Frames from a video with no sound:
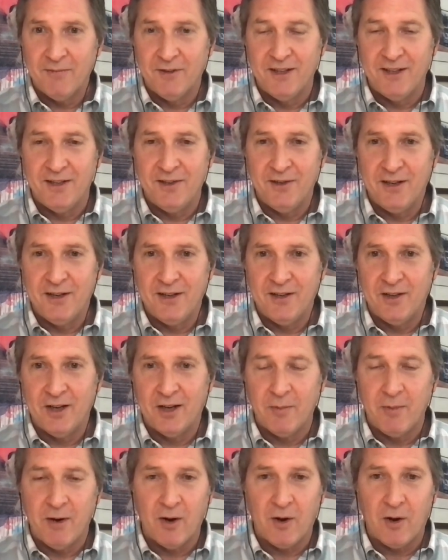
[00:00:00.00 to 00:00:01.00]
When you know you
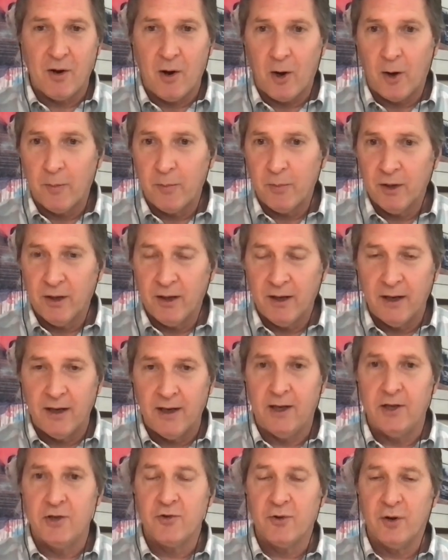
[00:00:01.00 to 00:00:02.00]
think about CarPlay
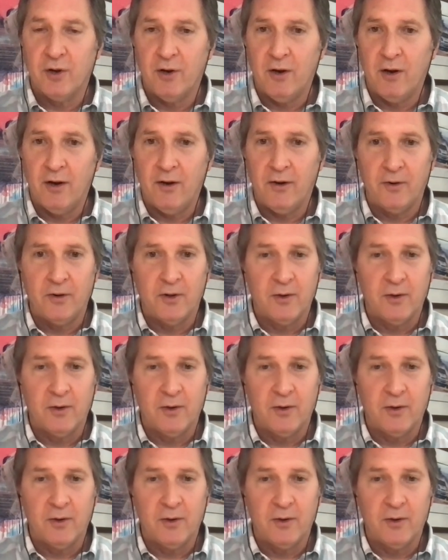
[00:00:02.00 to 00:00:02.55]
and Android Auto,